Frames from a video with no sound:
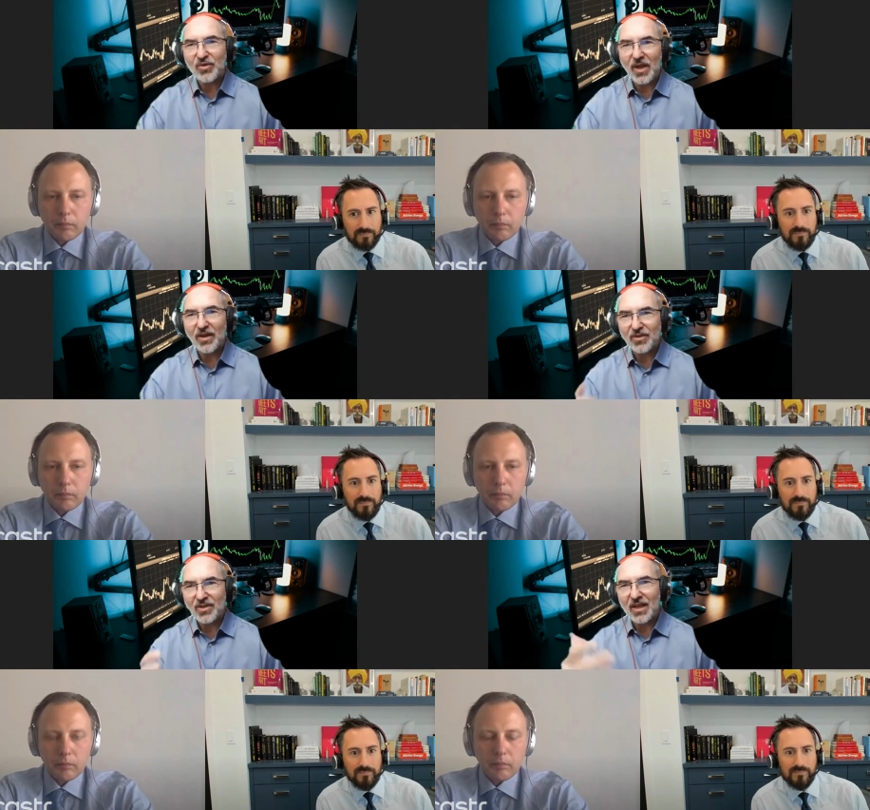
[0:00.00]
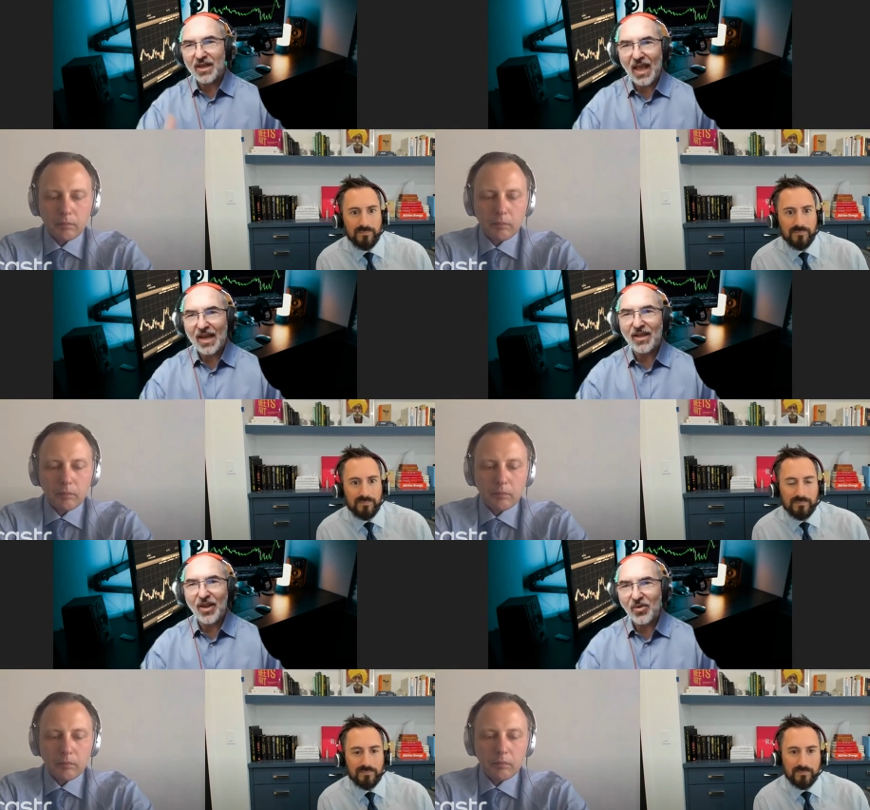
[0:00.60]
Speaker 1: traders in
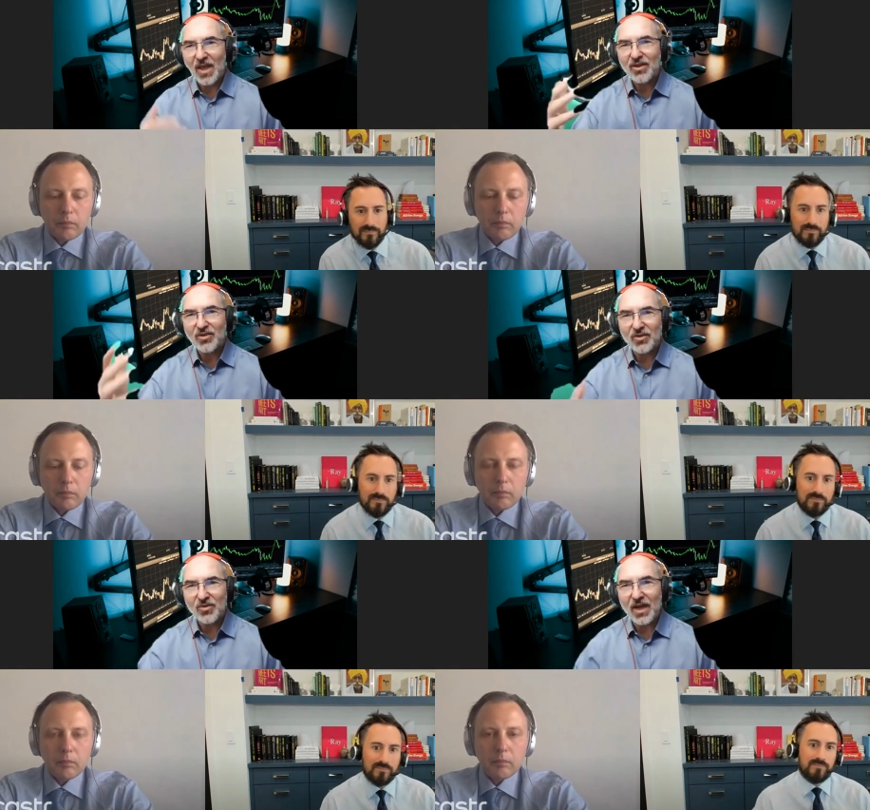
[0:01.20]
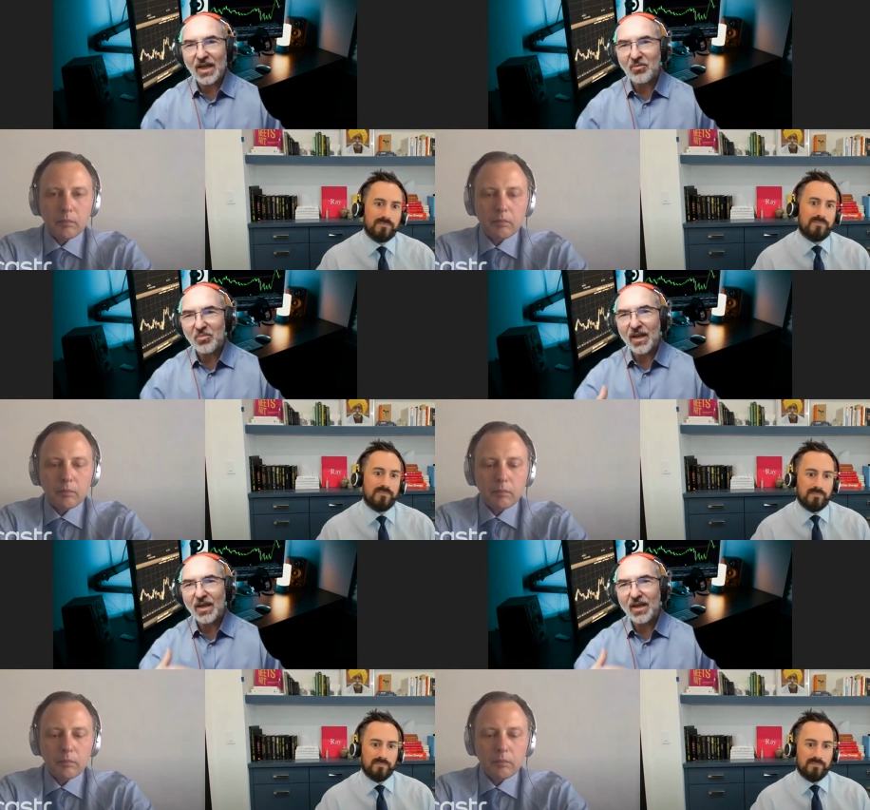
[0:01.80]
any location trading,